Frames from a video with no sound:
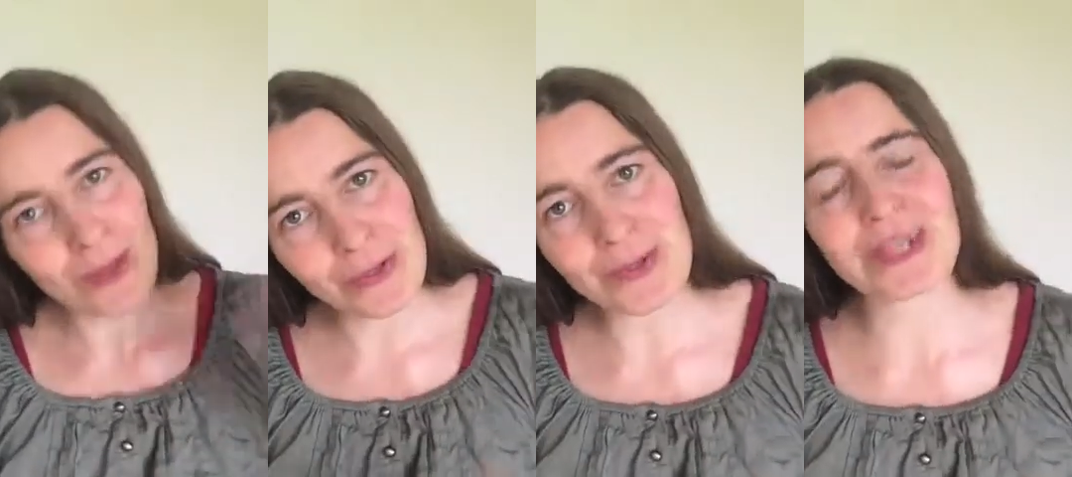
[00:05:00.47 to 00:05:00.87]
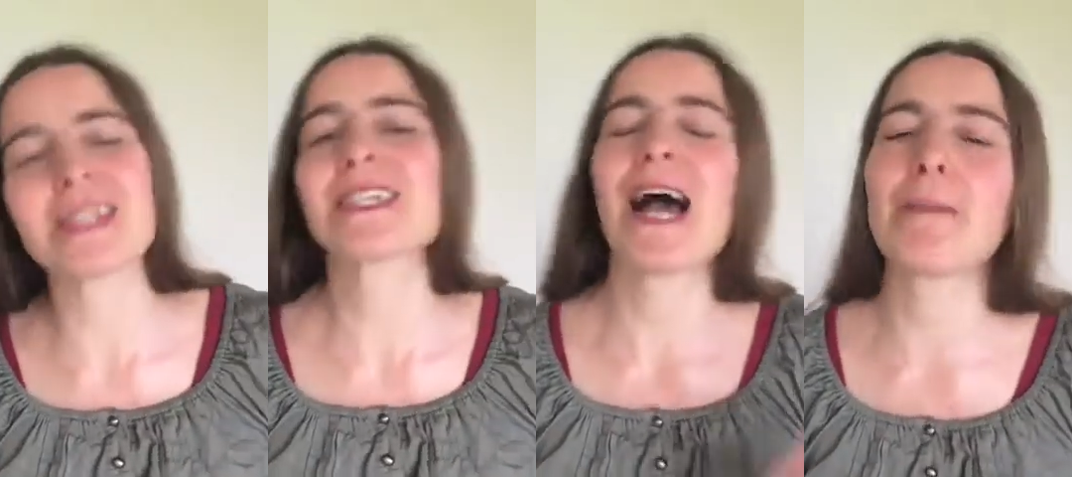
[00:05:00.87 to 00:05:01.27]
You
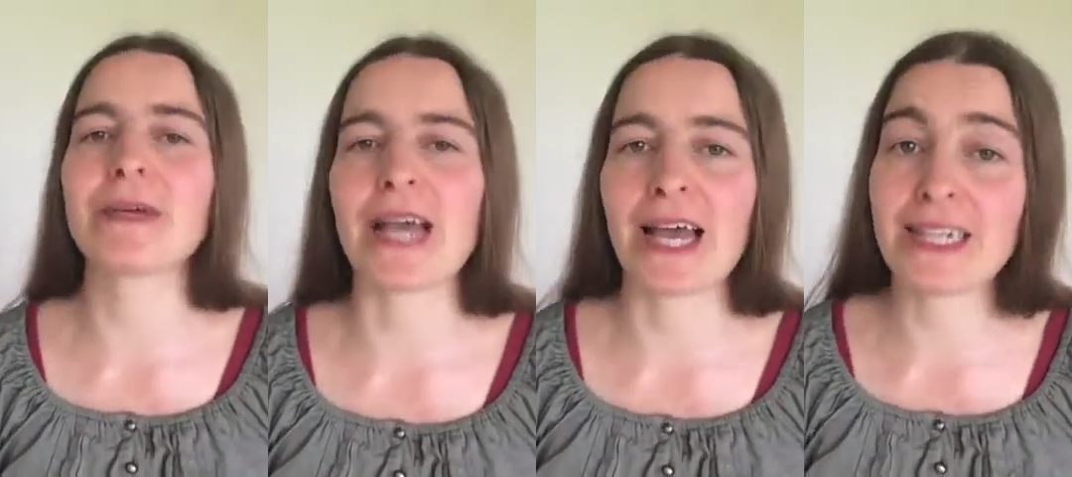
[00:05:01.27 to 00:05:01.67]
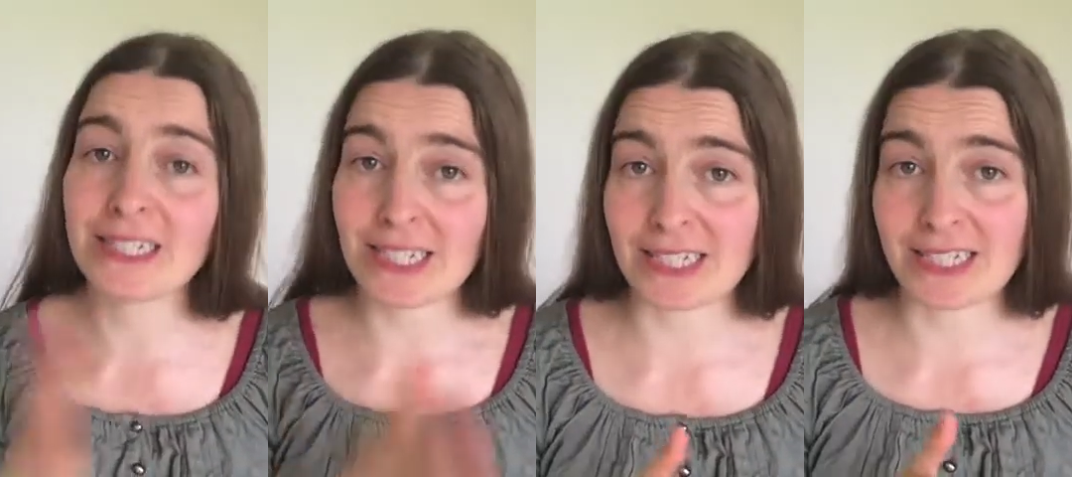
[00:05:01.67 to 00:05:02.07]
can tap again
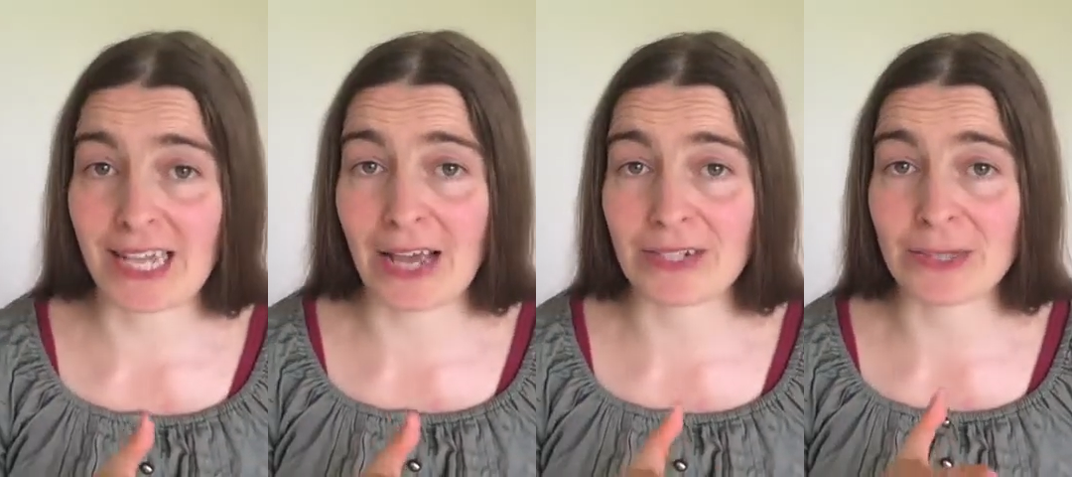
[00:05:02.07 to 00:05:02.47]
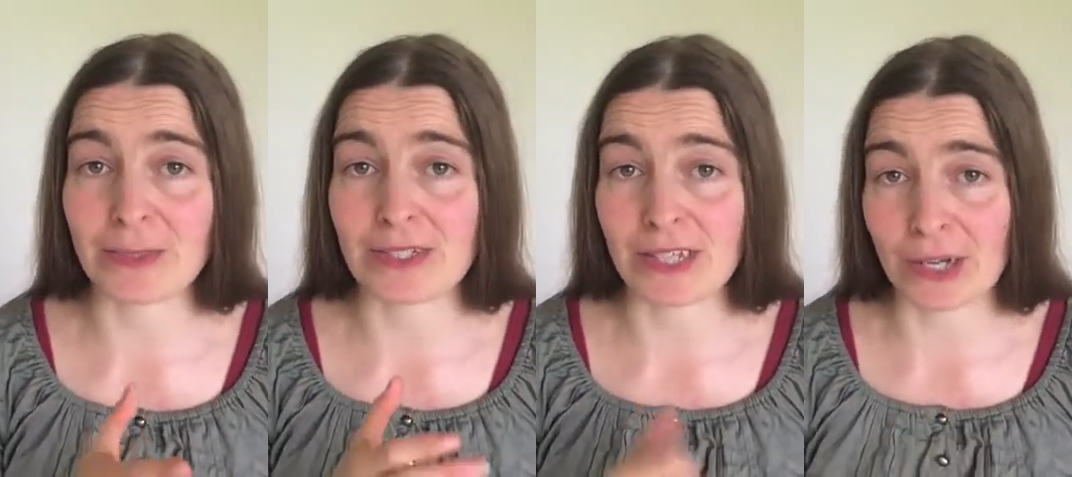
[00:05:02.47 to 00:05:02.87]
till it's down to
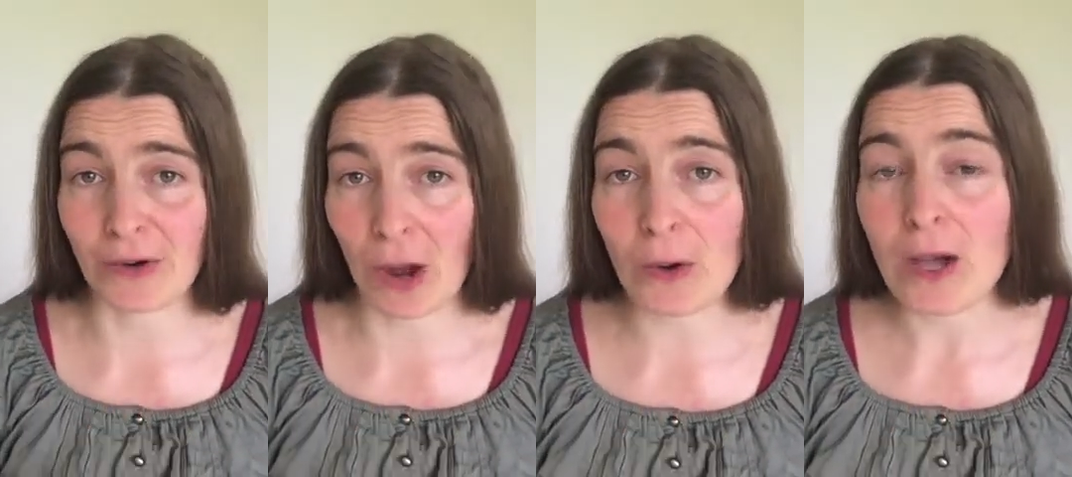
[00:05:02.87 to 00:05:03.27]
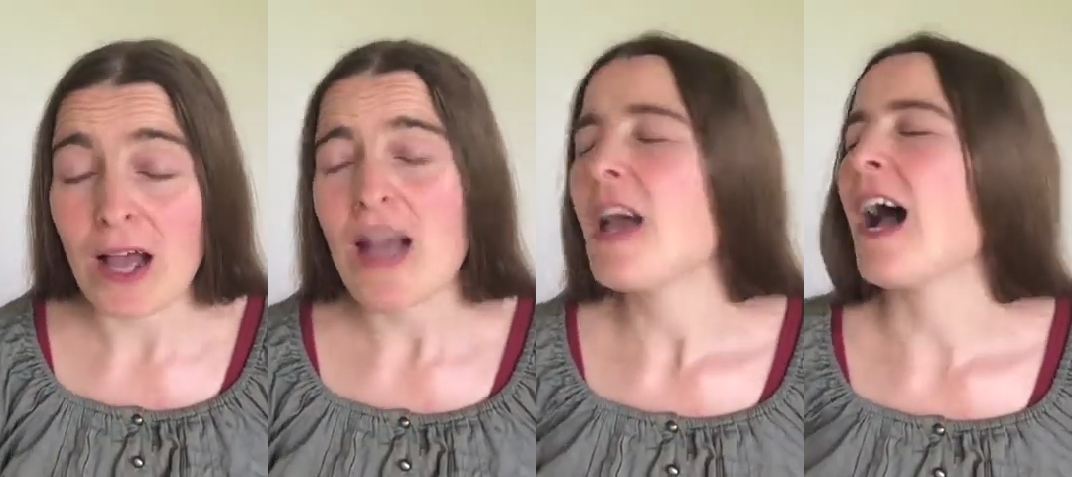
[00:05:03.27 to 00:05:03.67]
a 0
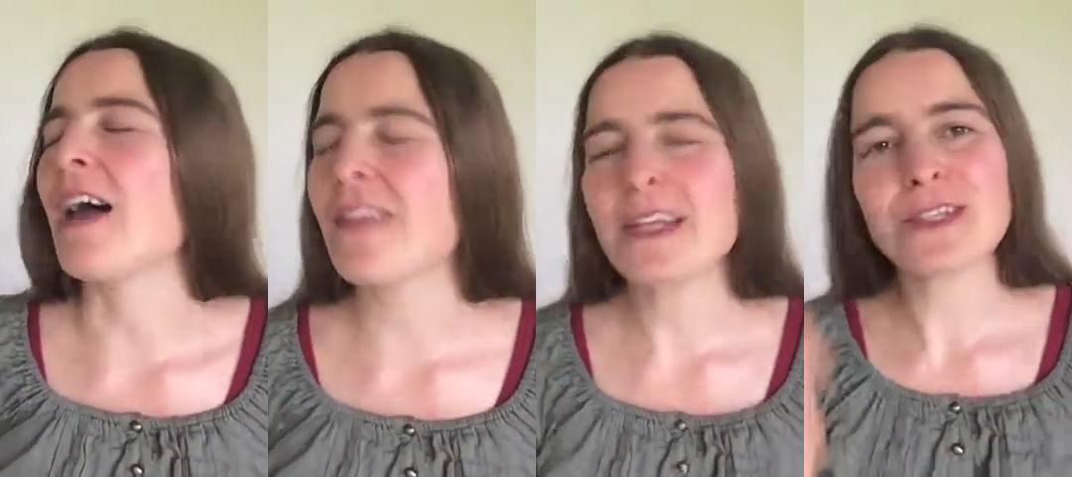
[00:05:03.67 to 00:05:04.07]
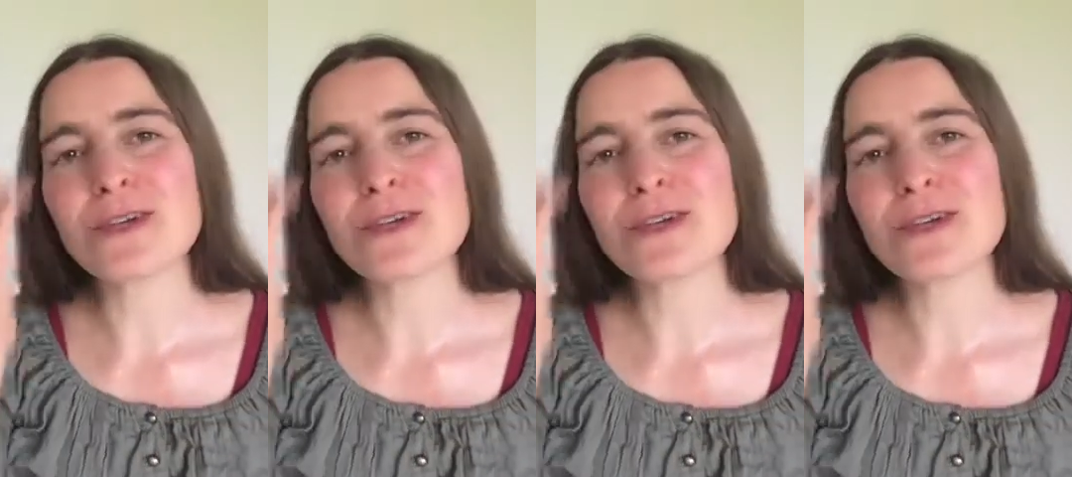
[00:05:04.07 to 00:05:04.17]
and then do